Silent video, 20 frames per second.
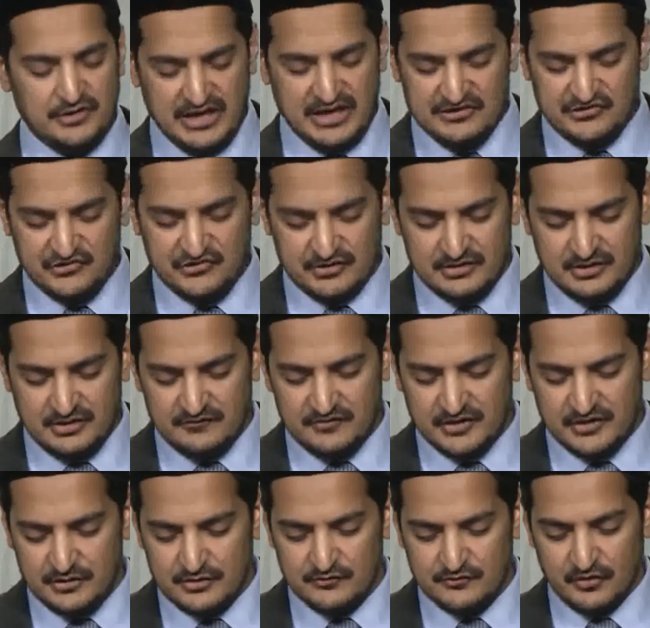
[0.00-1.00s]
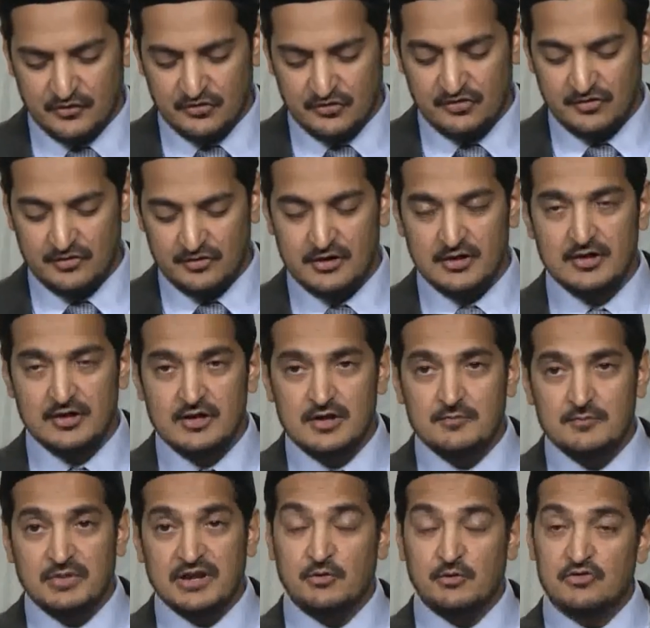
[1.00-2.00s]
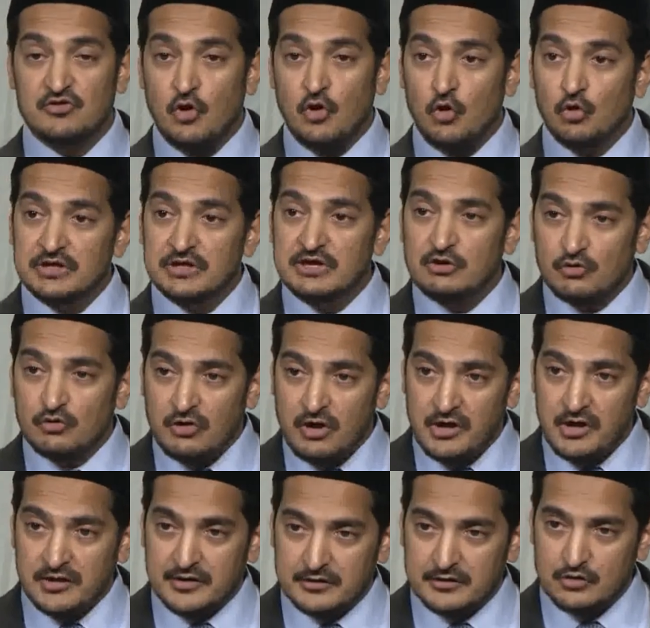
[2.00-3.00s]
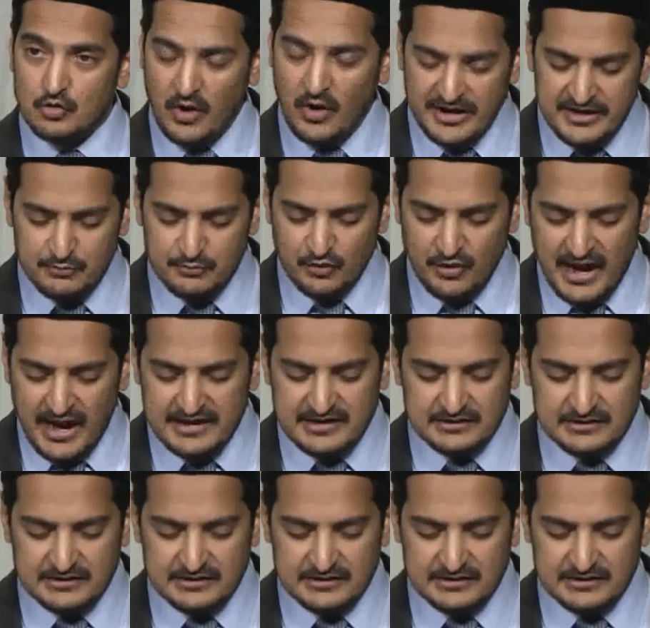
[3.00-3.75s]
to the creation of the universe. But it was the Holy Quran, quite